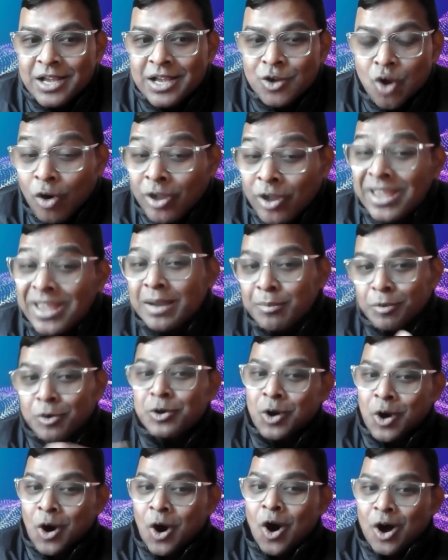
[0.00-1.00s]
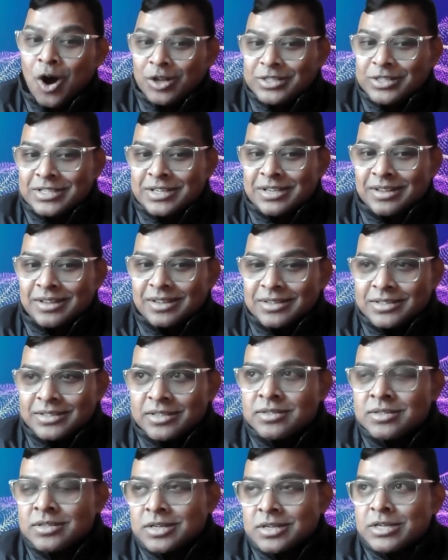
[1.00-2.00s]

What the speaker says: Talking about cost, just